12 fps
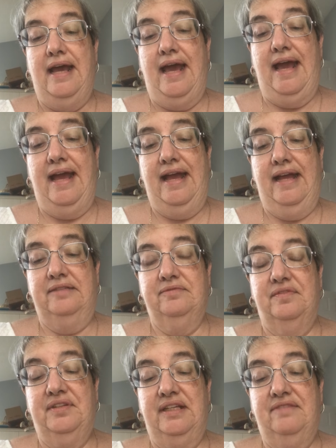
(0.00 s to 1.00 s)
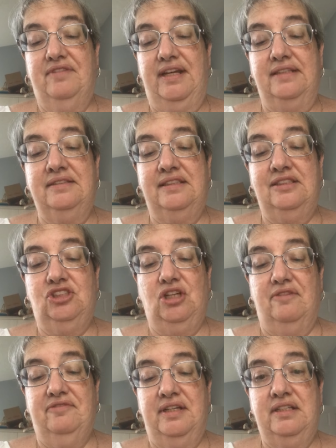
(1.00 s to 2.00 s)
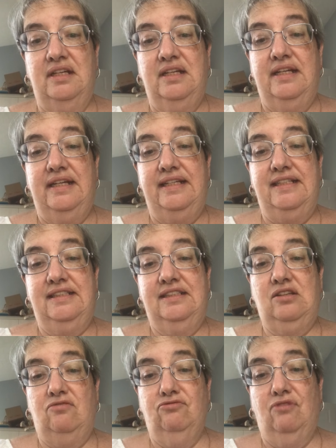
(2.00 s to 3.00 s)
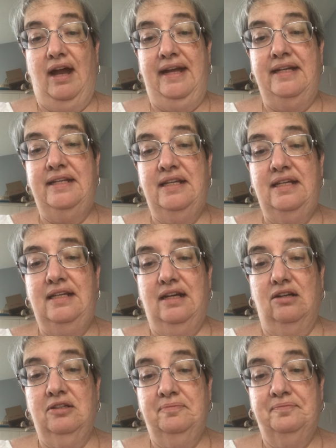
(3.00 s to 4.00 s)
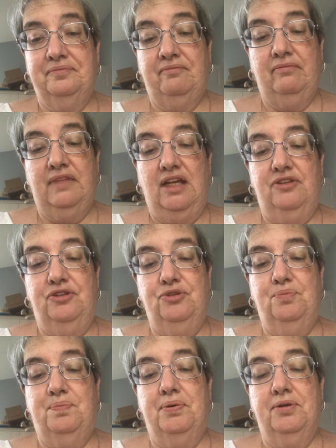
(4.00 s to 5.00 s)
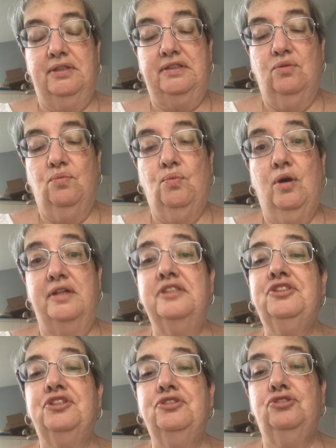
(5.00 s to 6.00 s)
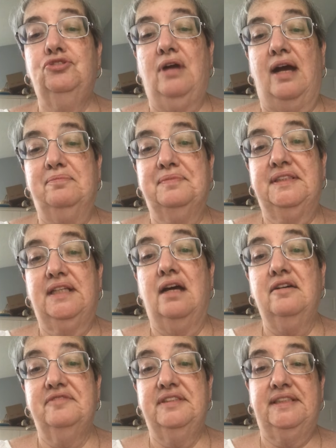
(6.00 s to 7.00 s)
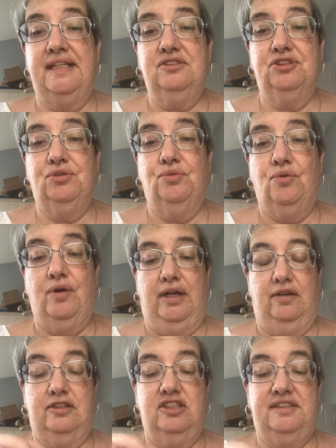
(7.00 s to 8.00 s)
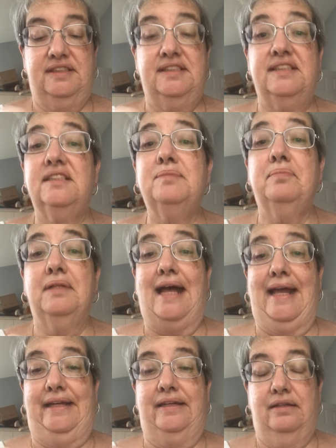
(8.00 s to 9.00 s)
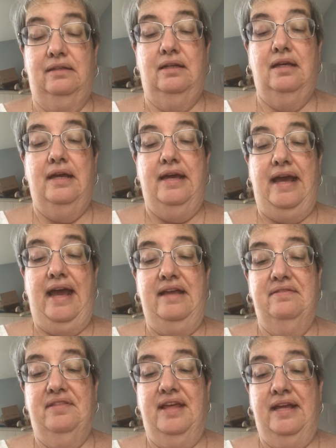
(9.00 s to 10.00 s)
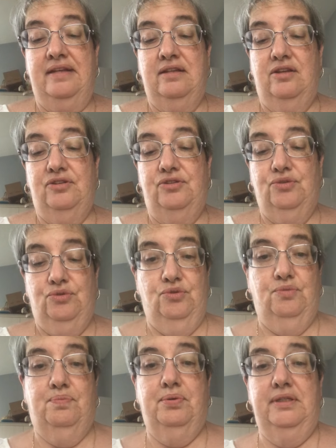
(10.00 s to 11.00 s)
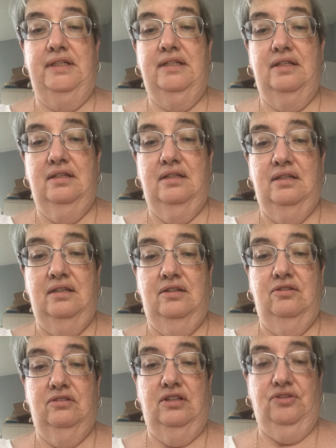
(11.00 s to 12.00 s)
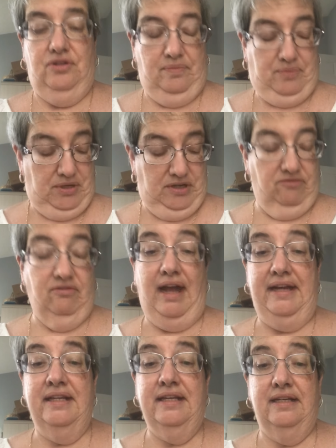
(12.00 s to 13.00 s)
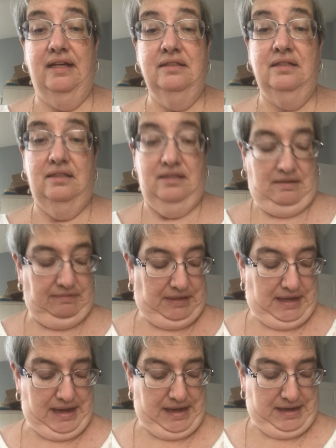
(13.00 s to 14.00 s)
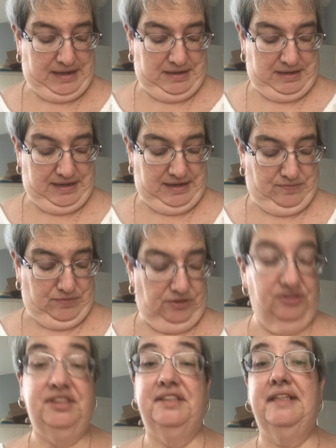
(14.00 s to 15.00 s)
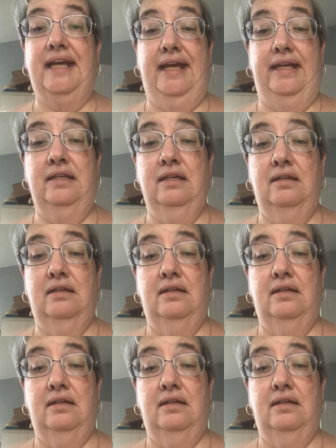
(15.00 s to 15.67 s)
And the advantage of it is right here, you put 1 or 2 drops of essential oil, because this is blank. And then you can put it right here, and it will stay